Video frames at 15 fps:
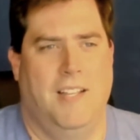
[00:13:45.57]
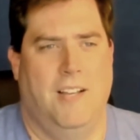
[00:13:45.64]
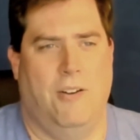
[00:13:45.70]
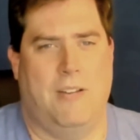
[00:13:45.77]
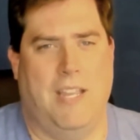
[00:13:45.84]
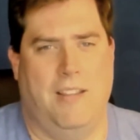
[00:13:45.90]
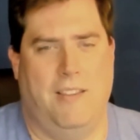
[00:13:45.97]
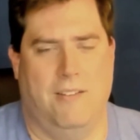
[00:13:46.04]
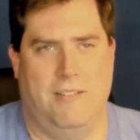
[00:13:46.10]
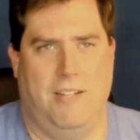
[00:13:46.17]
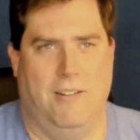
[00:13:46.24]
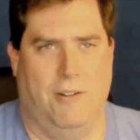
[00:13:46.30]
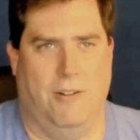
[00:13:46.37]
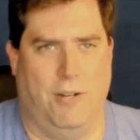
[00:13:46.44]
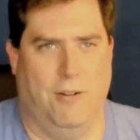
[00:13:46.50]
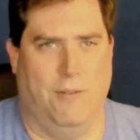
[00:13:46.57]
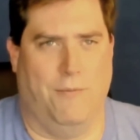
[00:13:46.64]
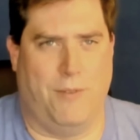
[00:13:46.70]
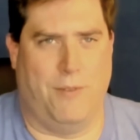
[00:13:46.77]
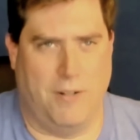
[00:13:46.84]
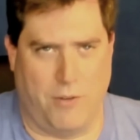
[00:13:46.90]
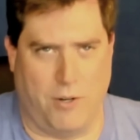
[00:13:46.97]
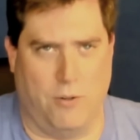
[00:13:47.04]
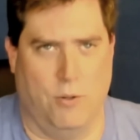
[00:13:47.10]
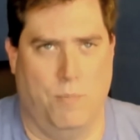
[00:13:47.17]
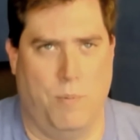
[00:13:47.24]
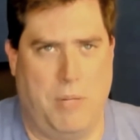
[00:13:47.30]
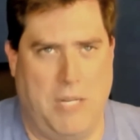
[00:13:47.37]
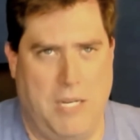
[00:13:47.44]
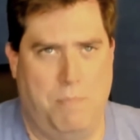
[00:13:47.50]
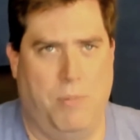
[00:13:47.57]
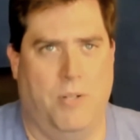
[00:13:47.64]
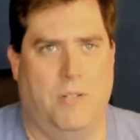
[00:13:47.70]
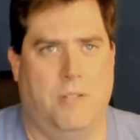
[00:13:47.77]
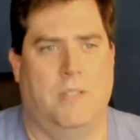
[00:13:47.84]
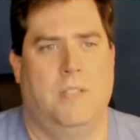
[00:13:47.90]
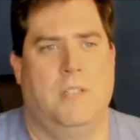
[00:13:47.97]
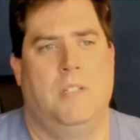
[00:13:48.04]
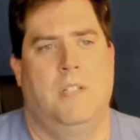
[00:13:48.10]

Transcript: okay, you're in front of a group of people,